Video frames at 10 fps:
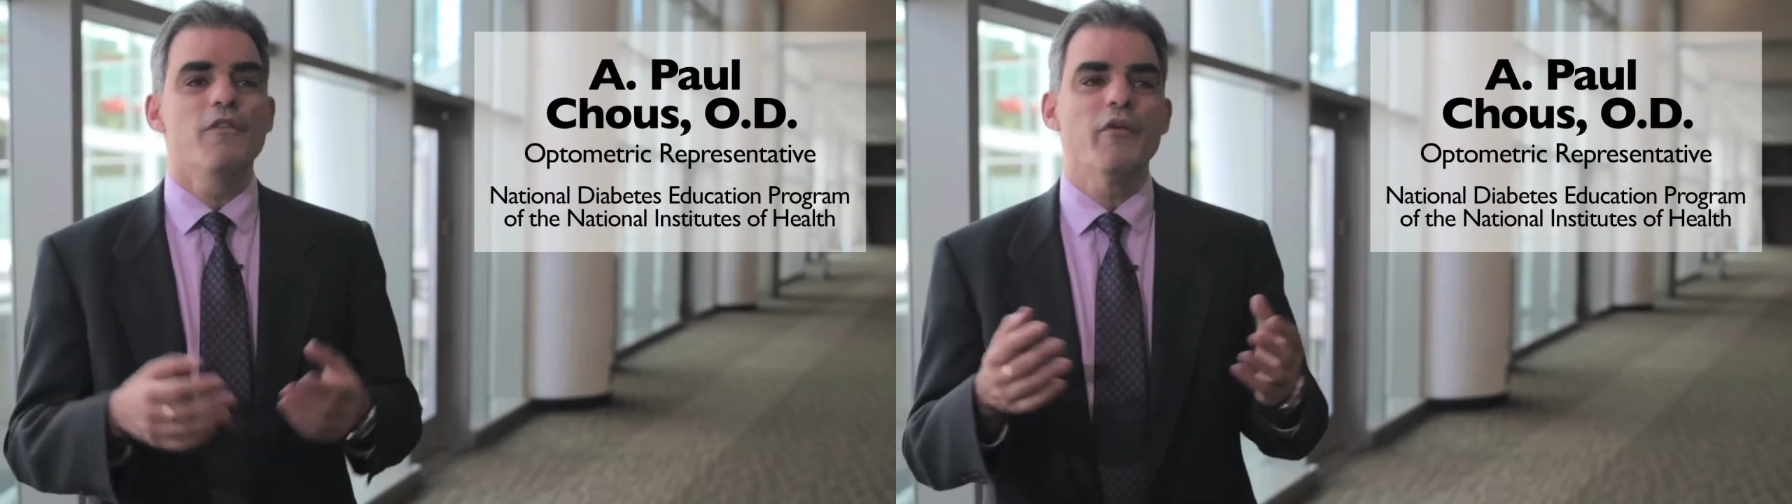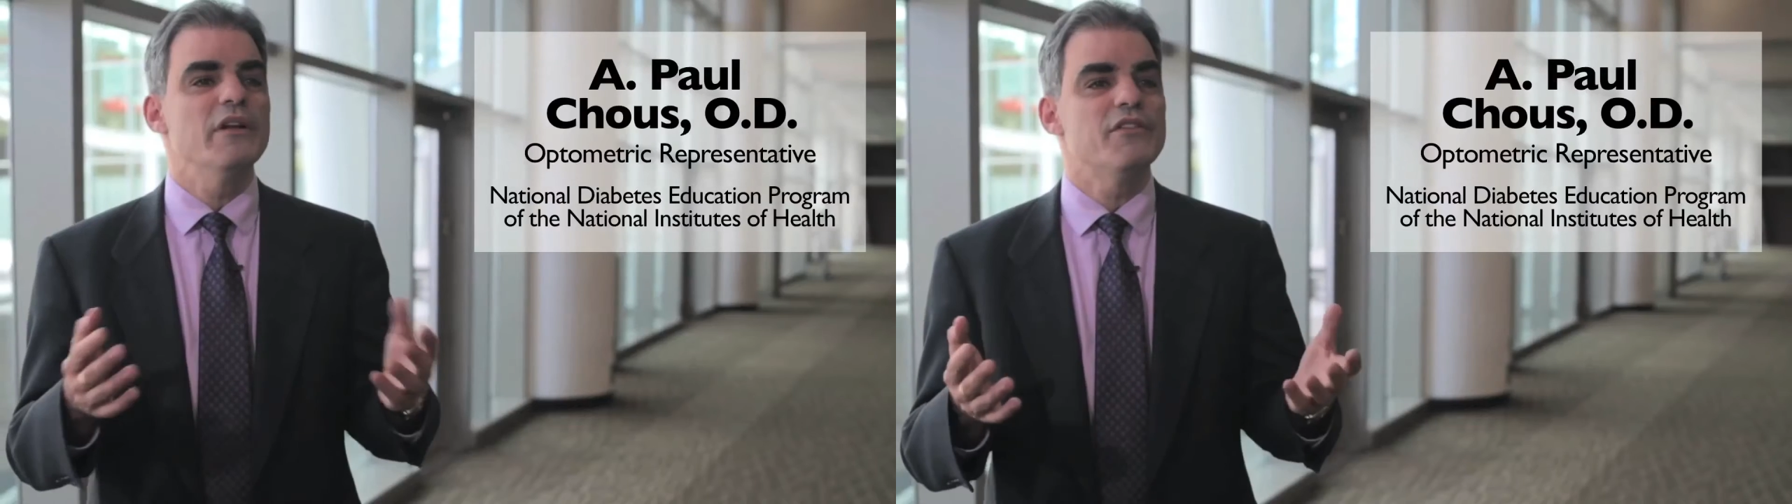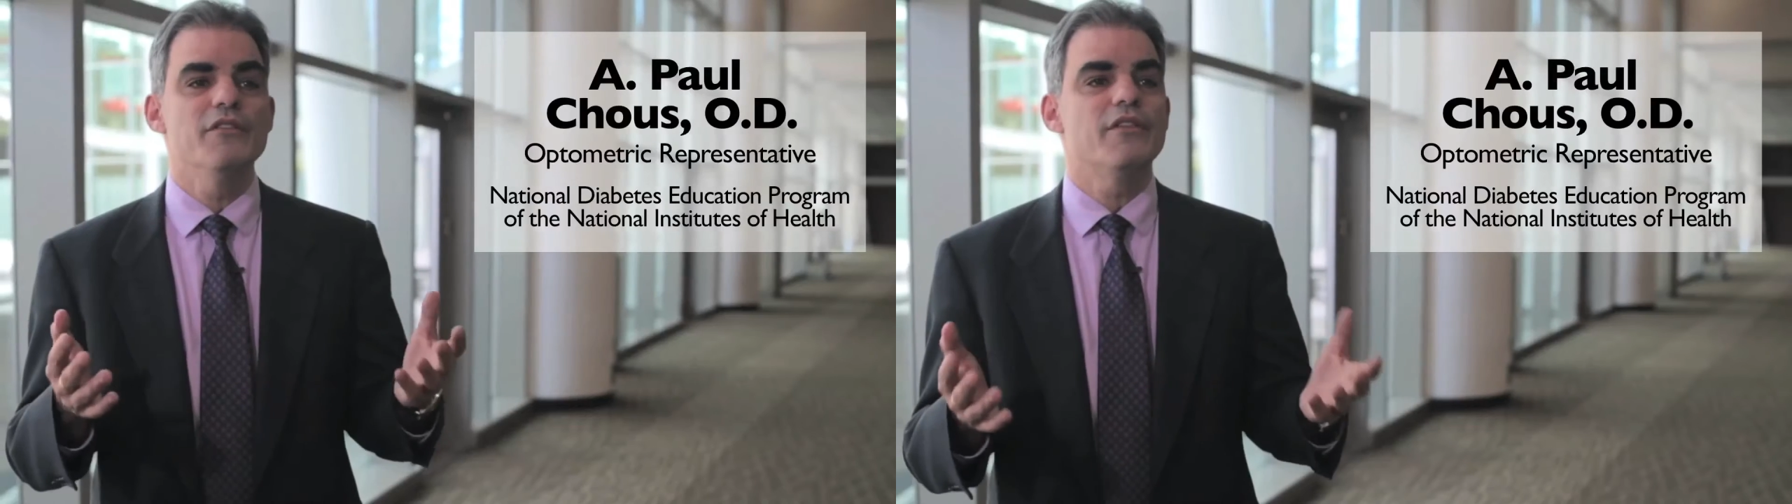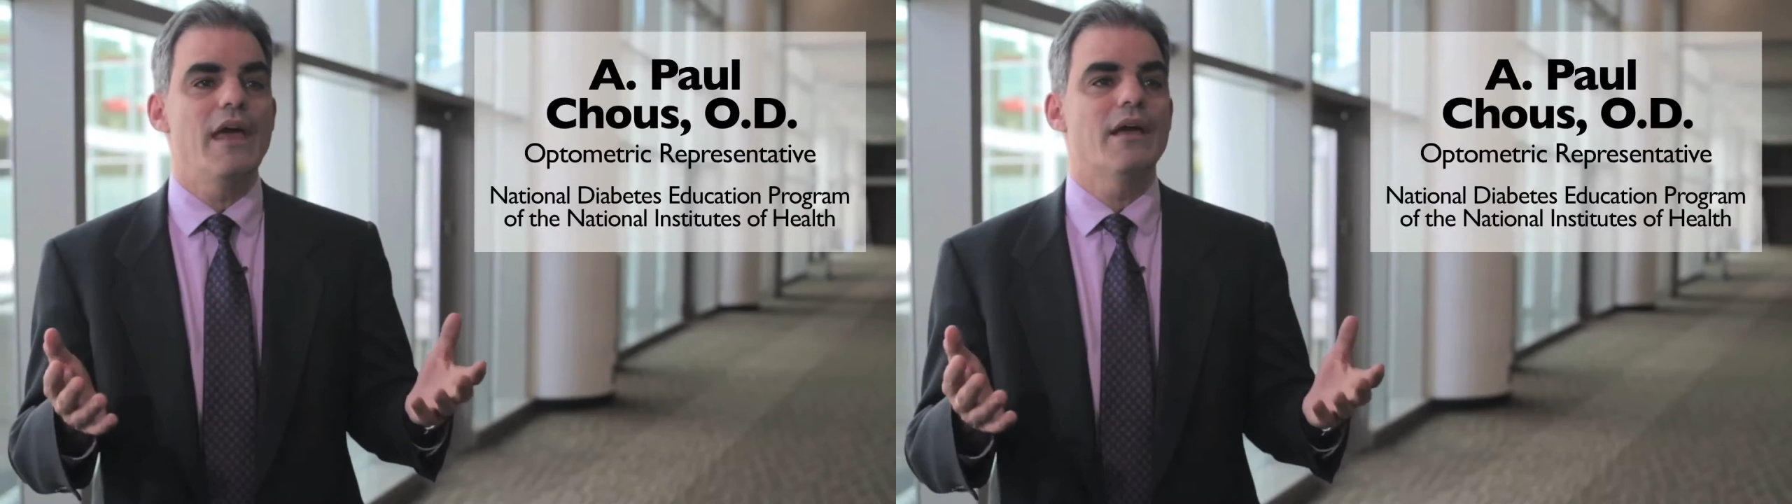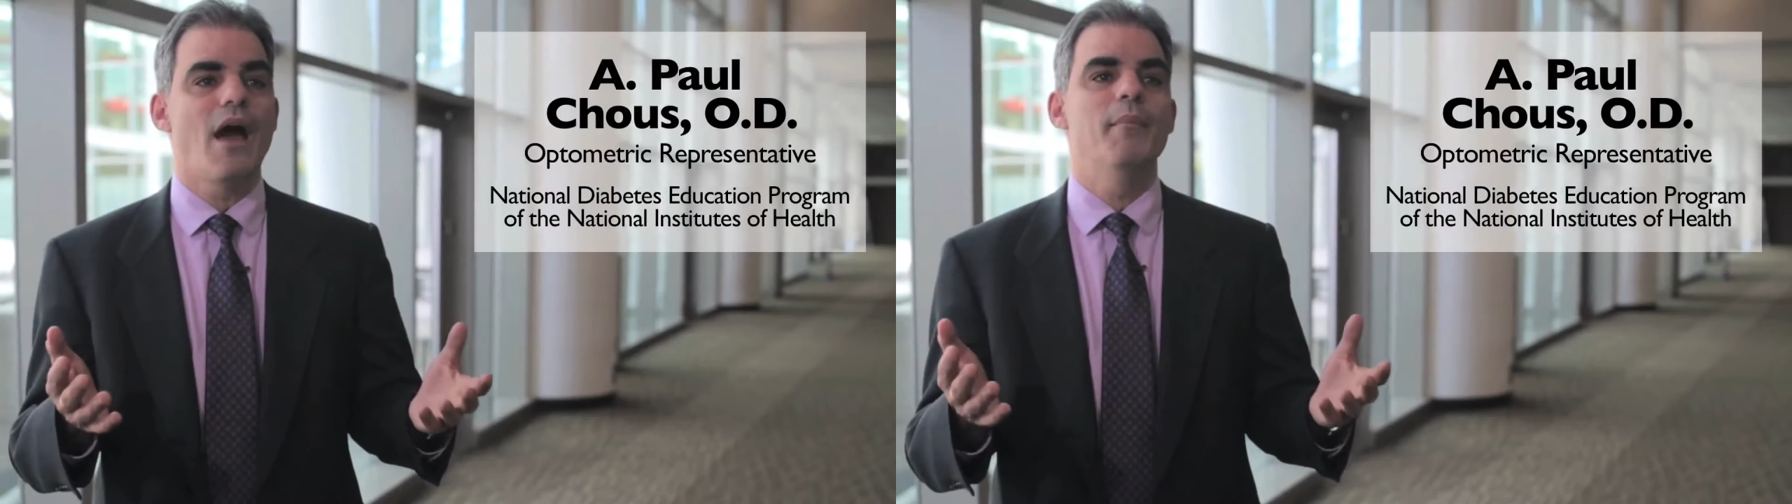for instance,
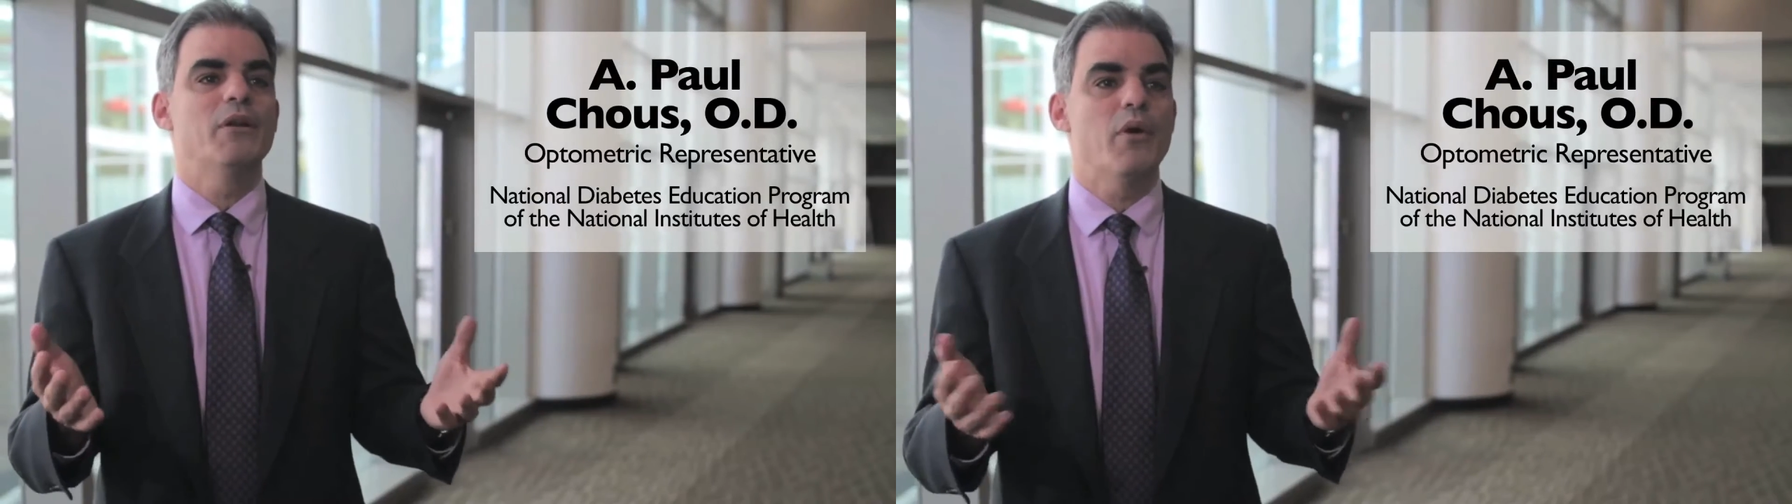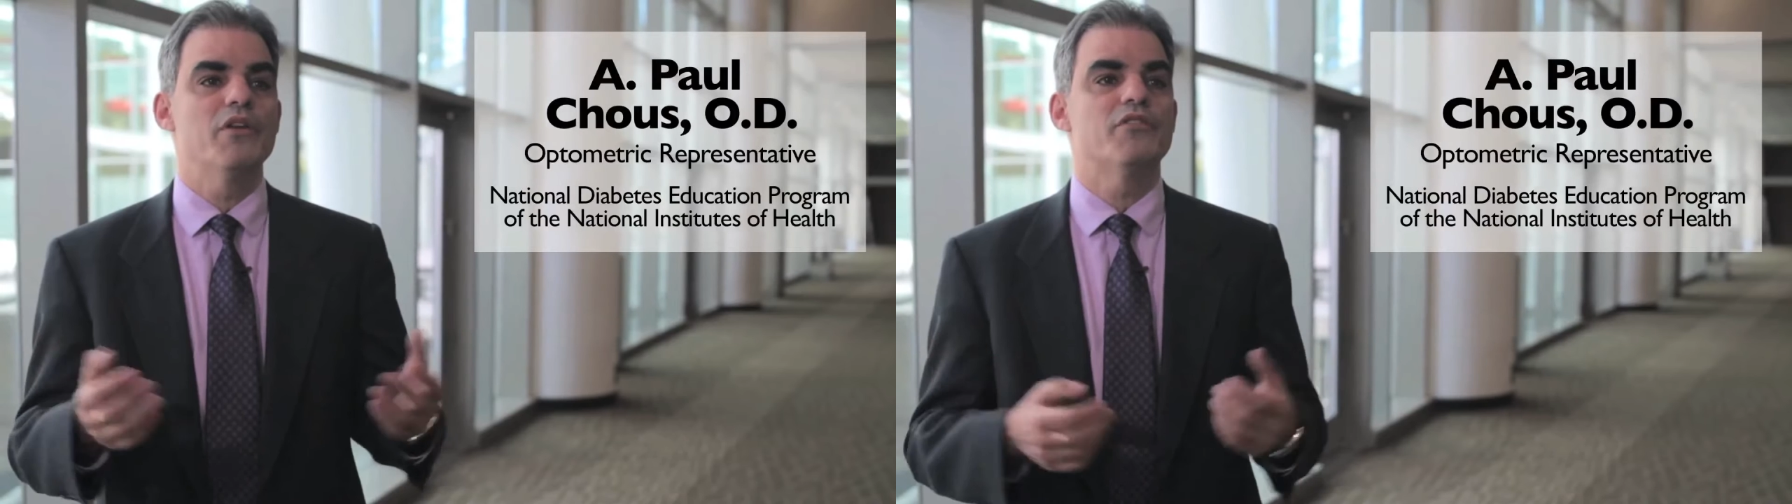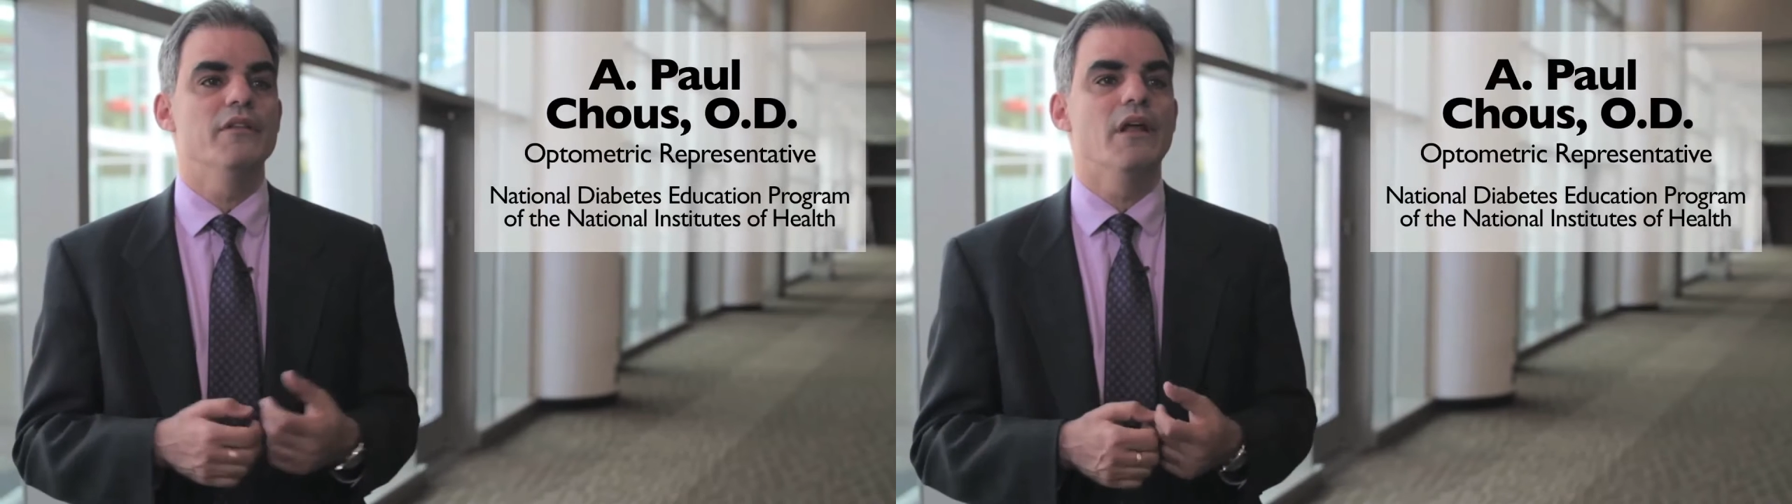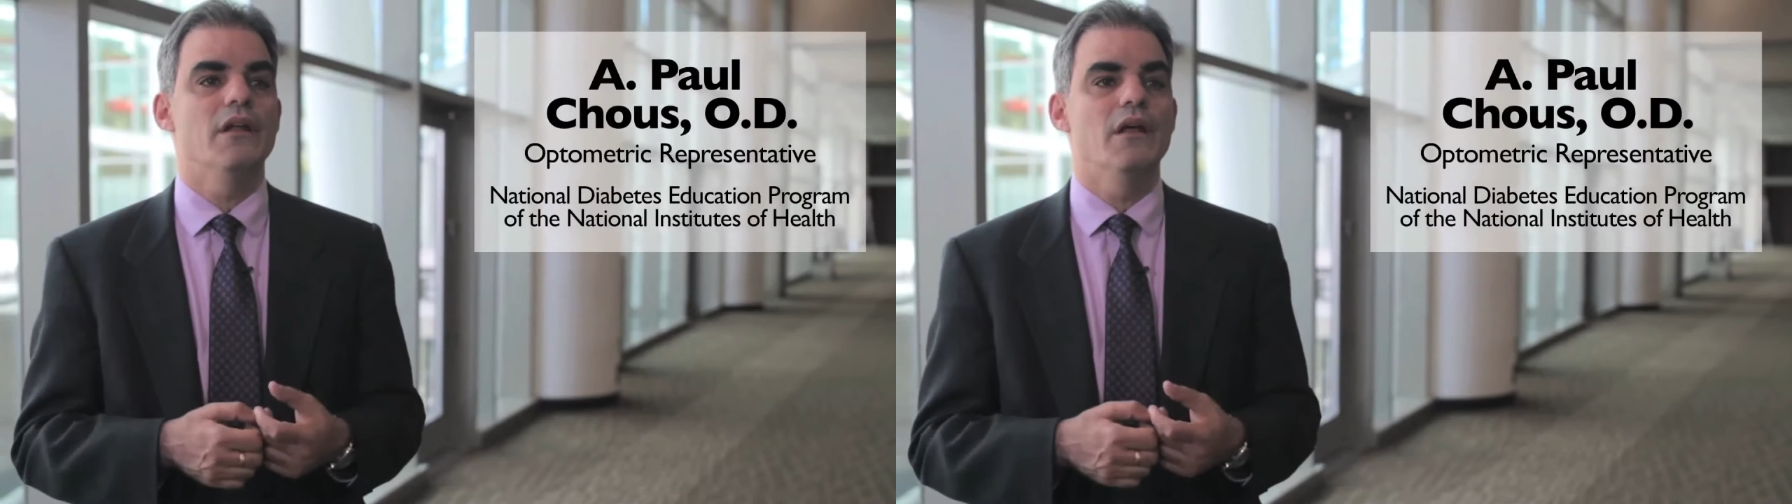a common question that